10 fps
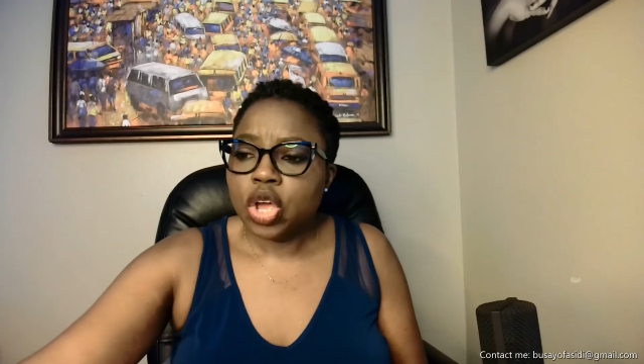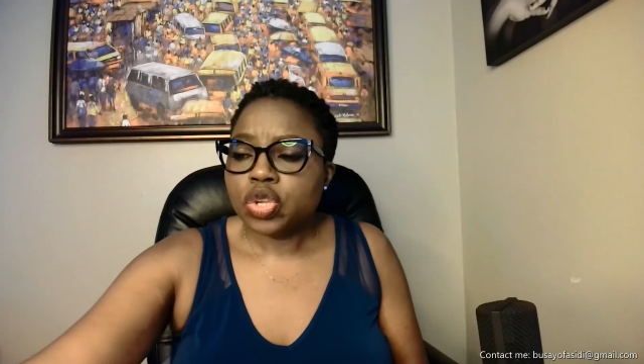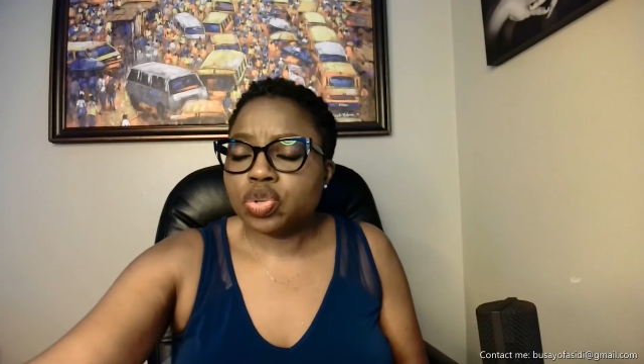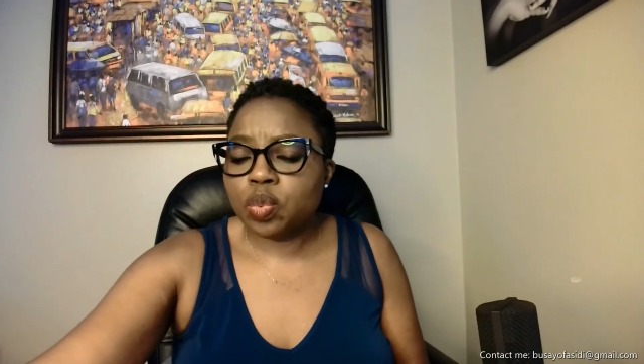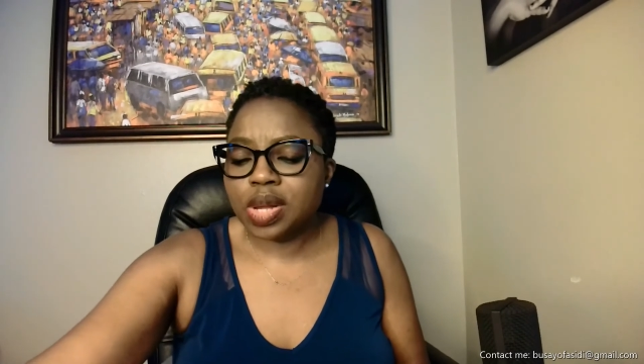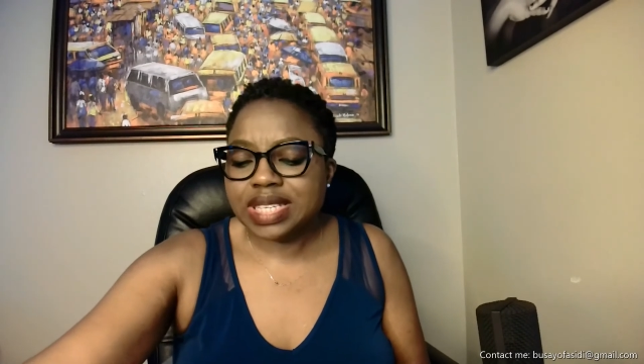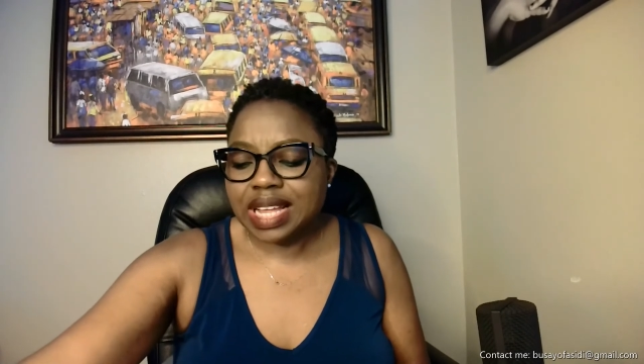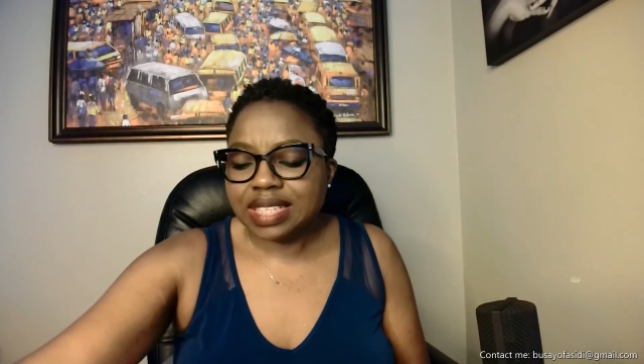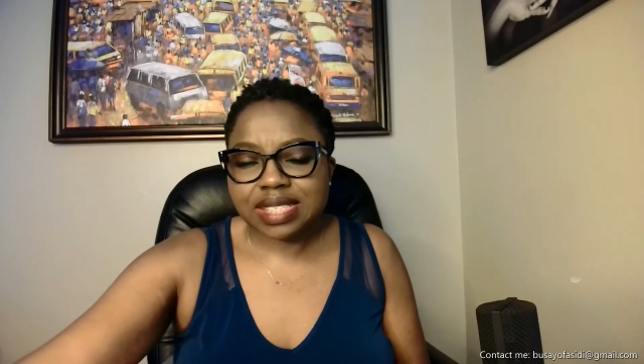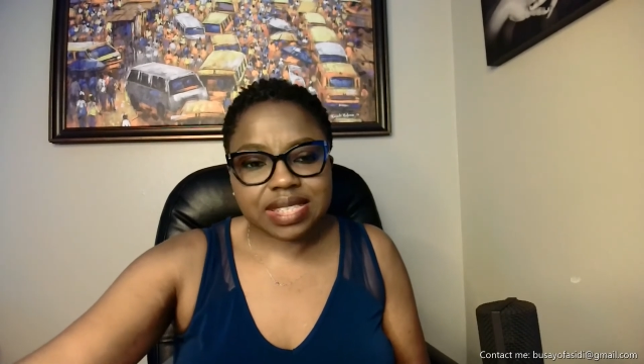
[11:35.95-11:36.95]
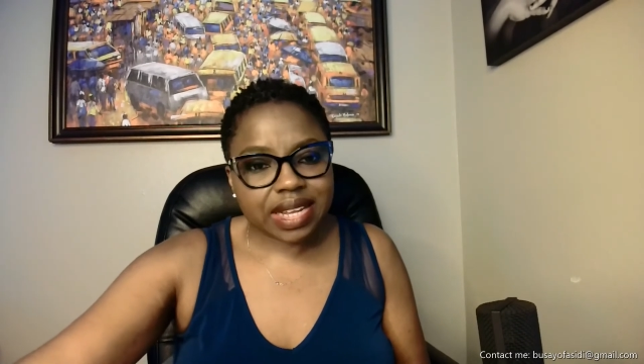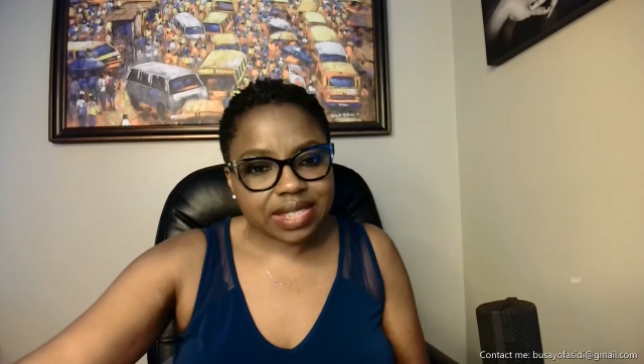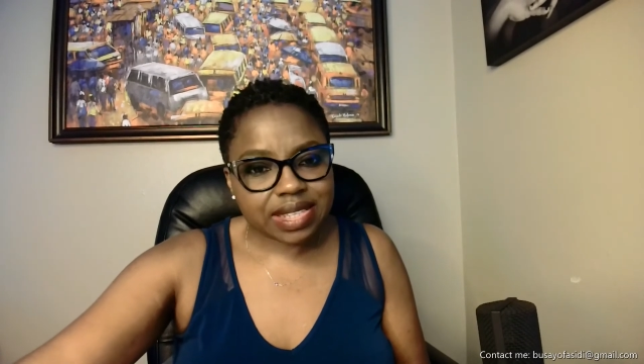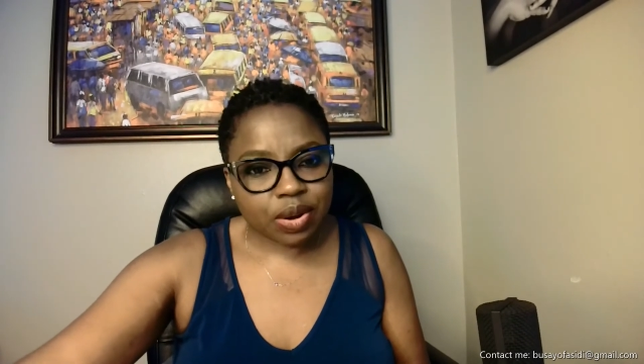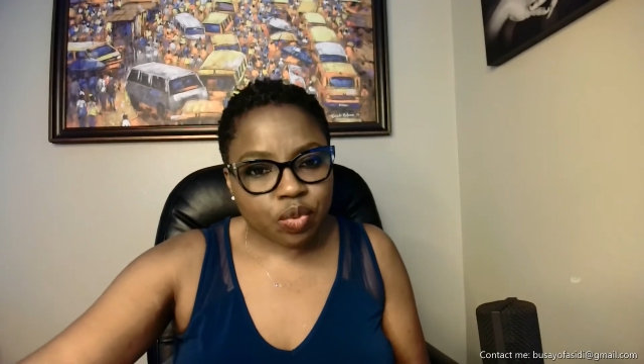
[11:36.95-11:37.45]
So what are the
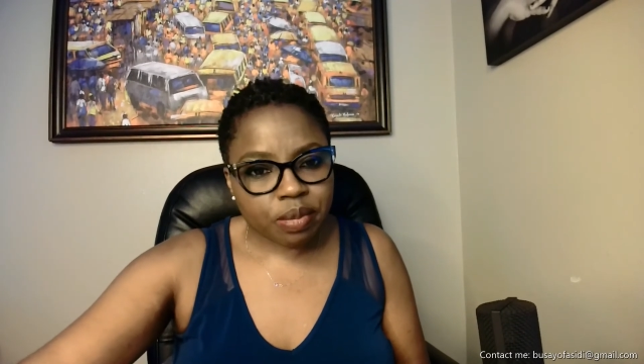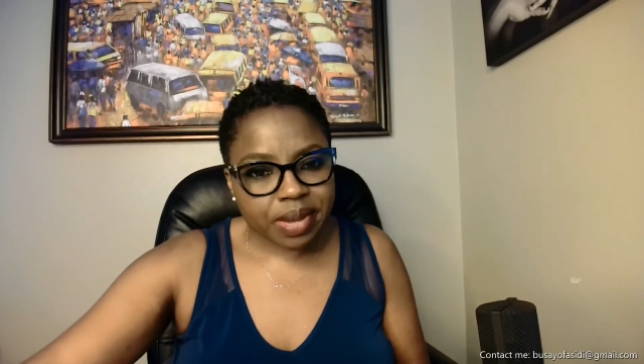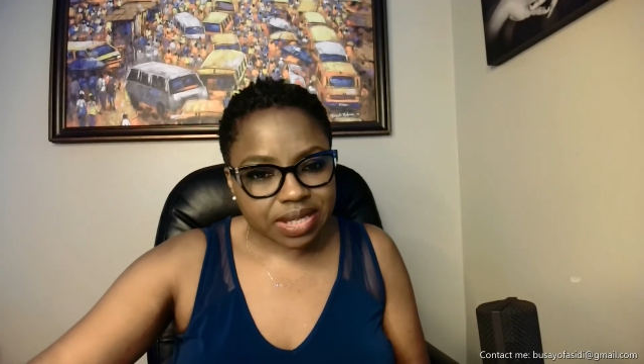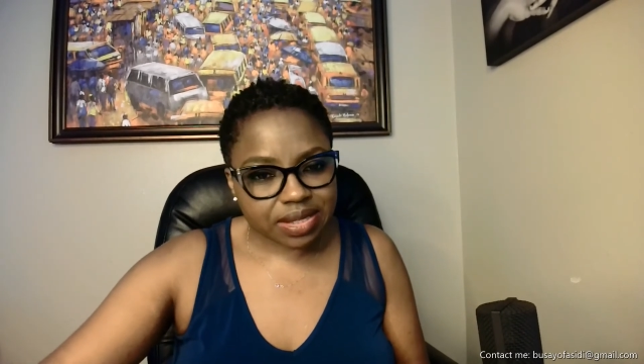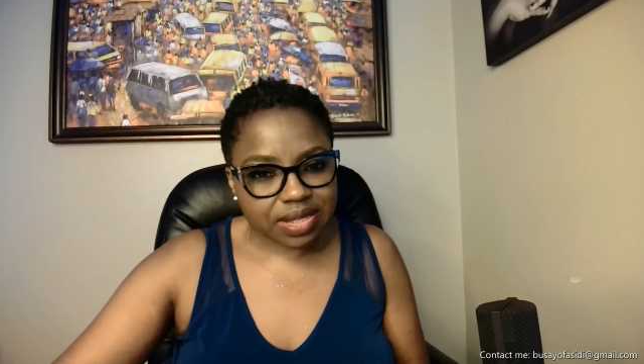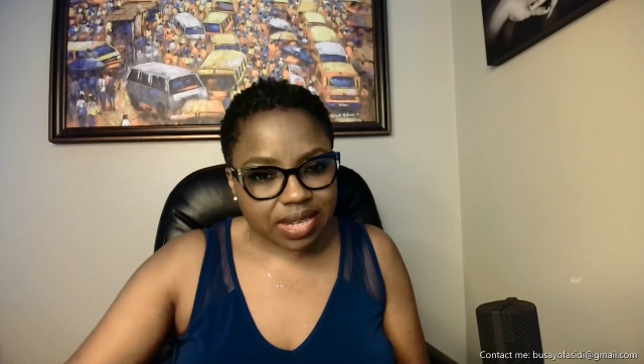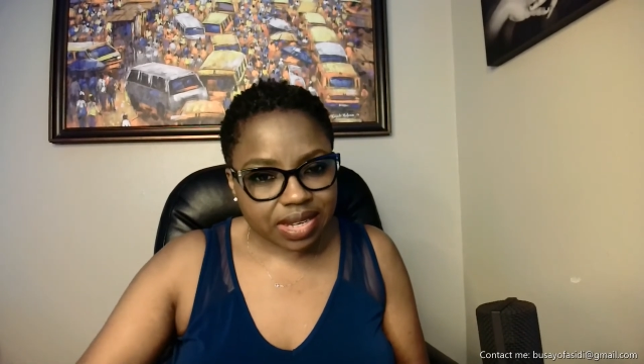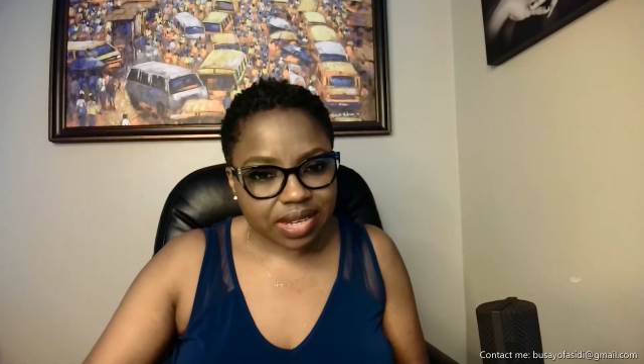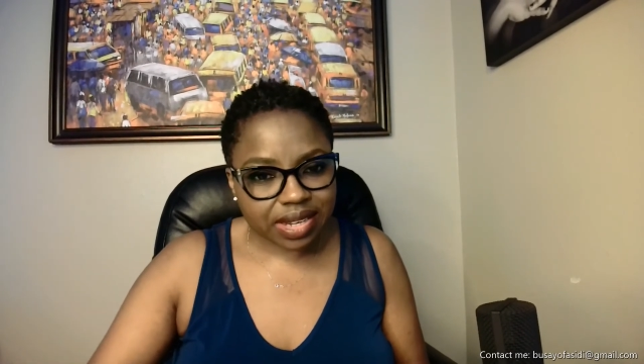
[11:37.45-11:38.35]
signs that one may see